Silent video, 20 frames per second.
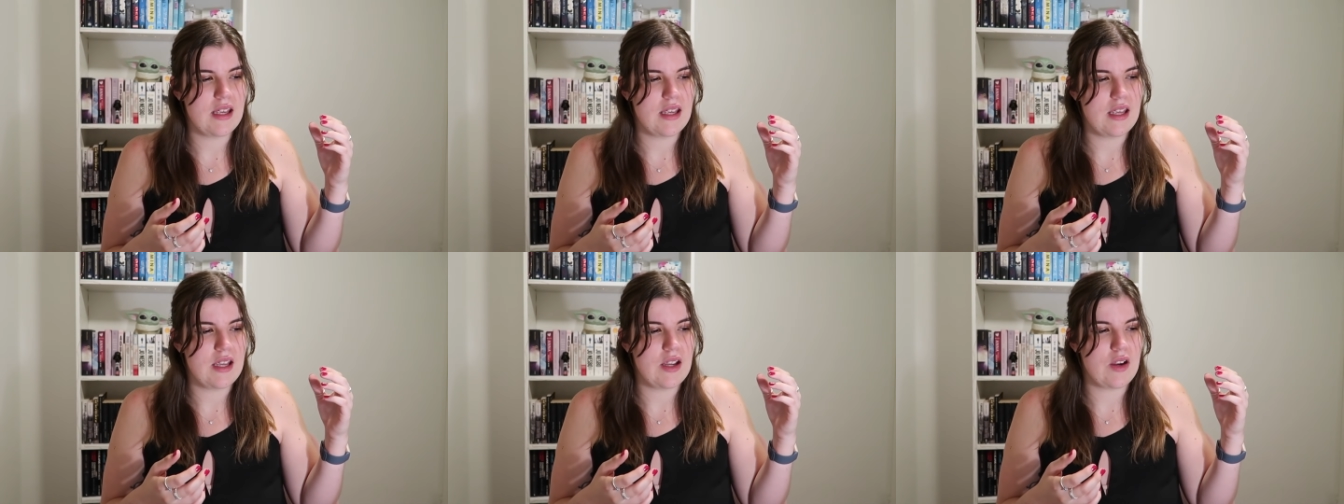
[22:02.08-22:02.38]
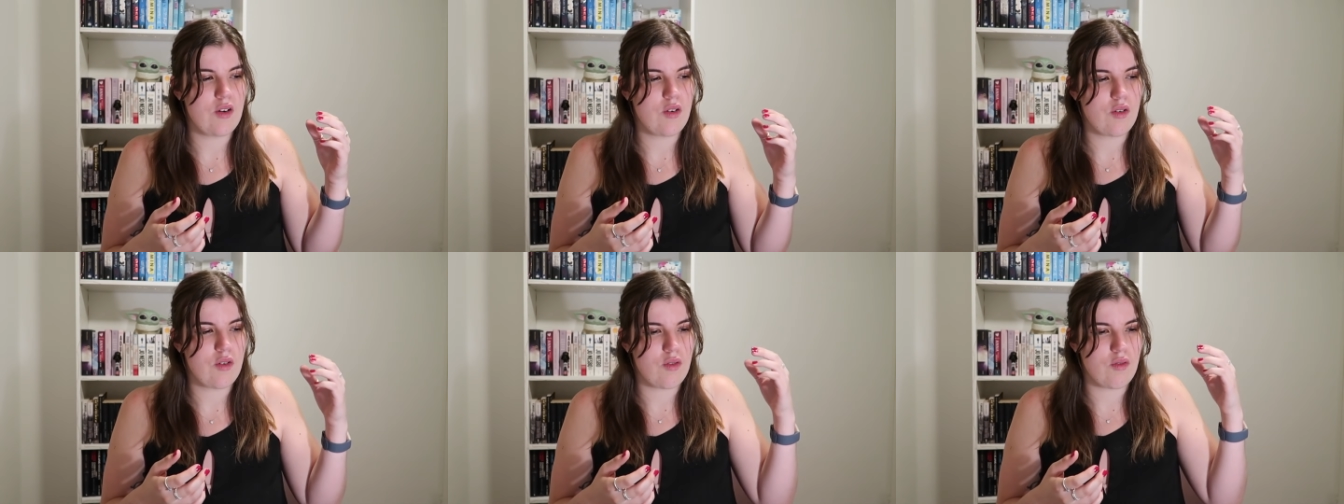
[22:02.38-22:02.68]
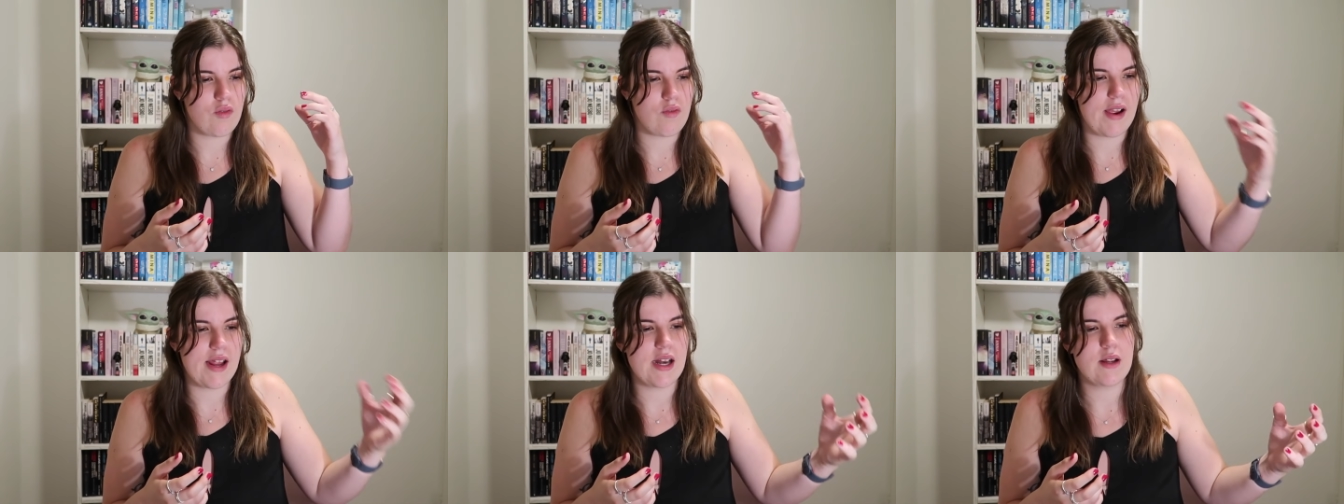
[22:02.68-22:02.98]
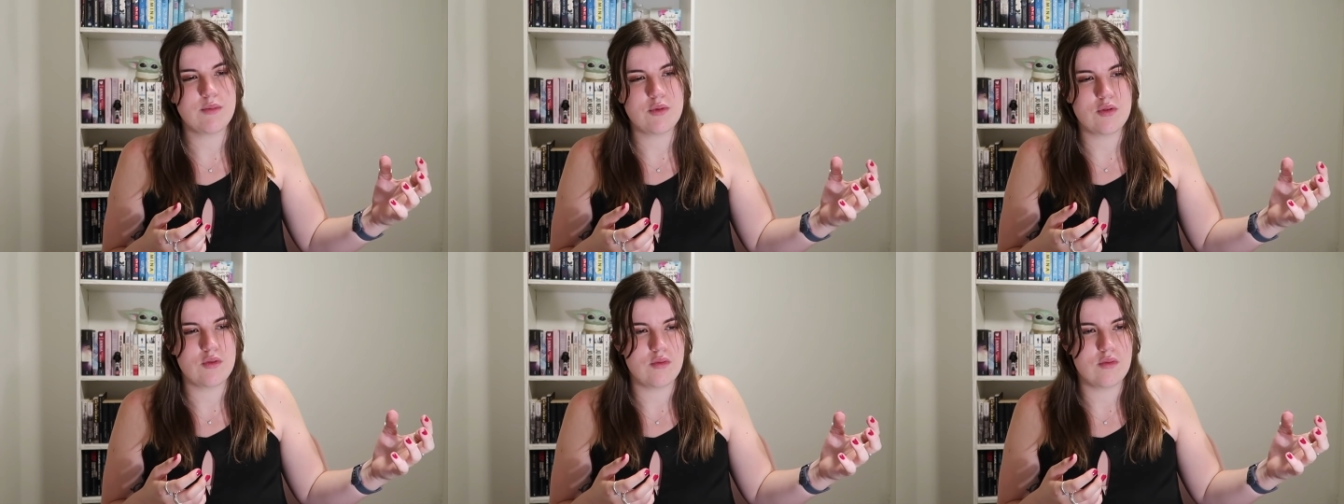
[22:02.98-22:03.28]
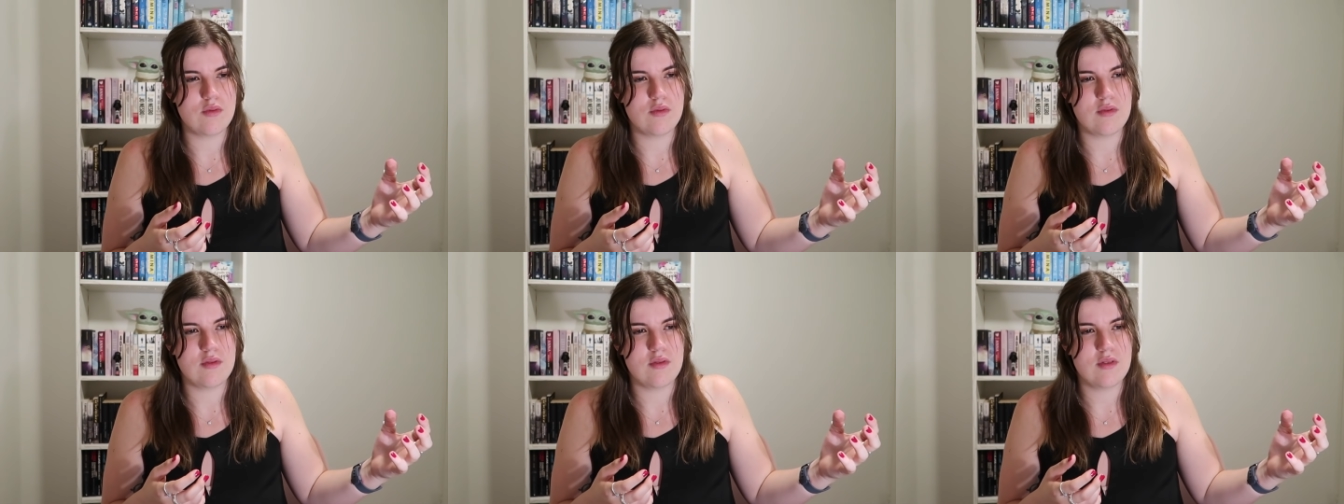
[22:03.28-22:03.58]

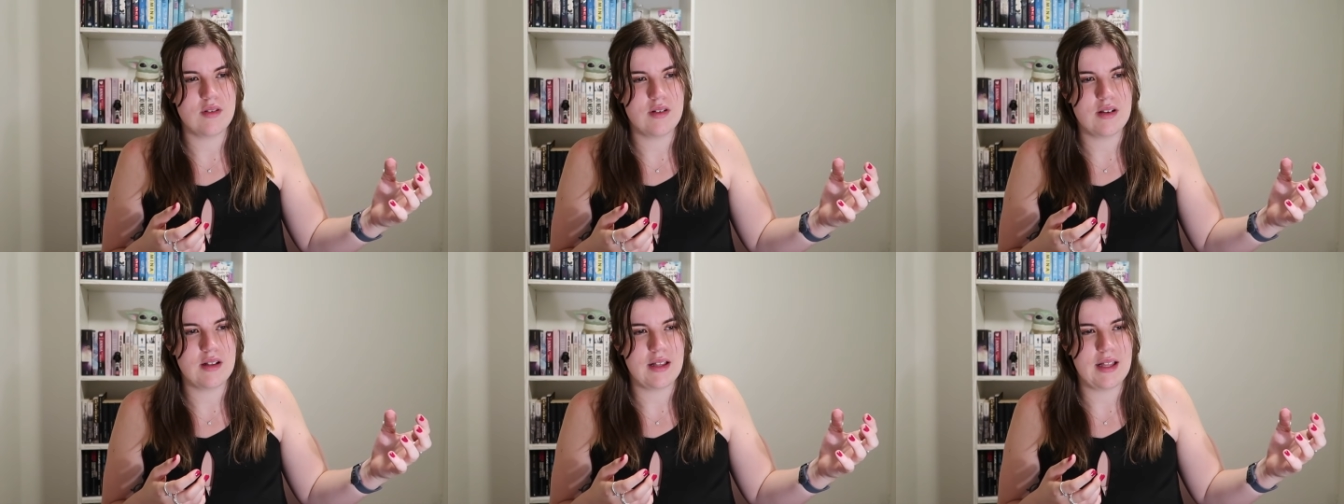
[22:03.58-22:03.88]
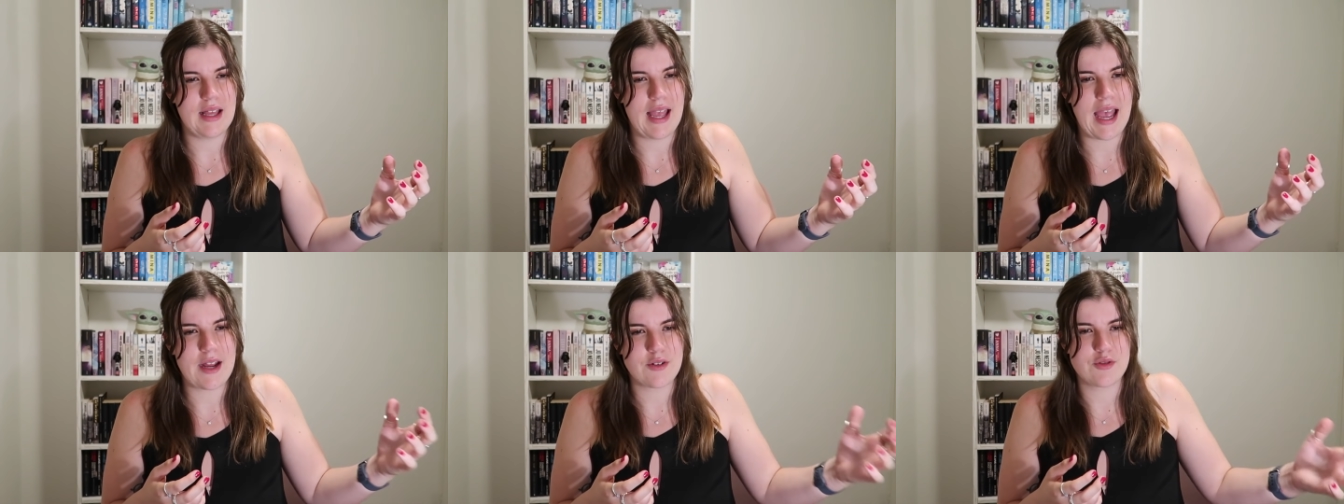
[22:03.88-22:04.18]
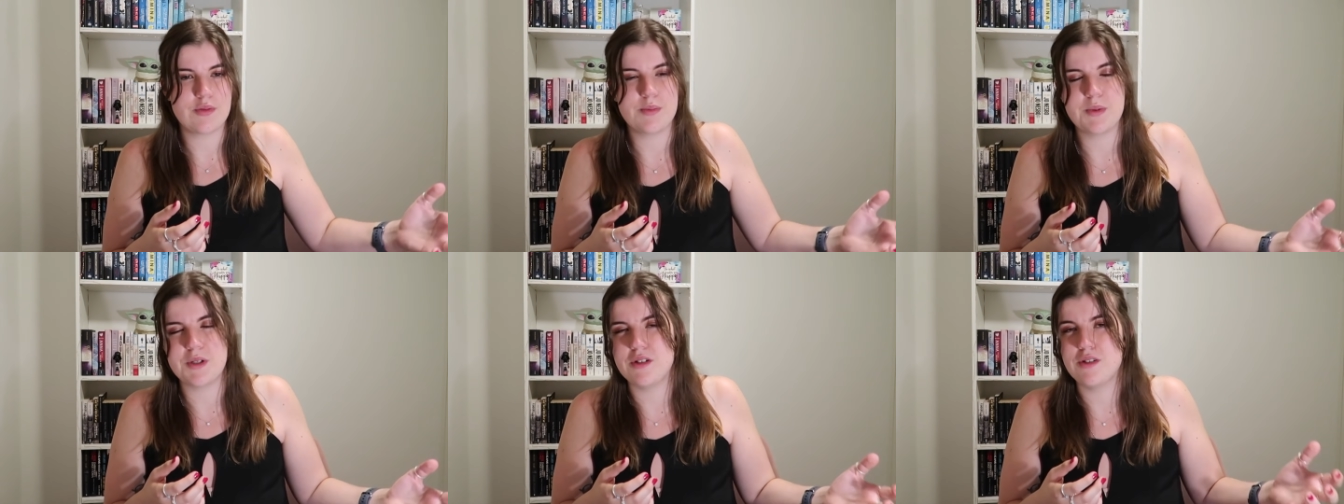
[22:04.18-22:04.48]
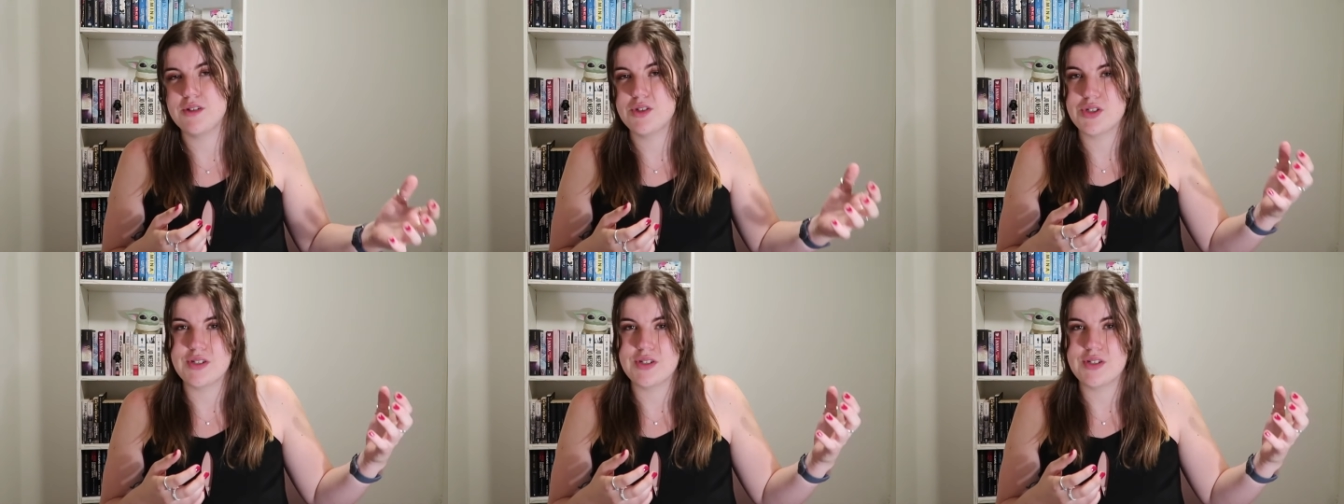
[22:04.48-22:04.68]
incredible attribute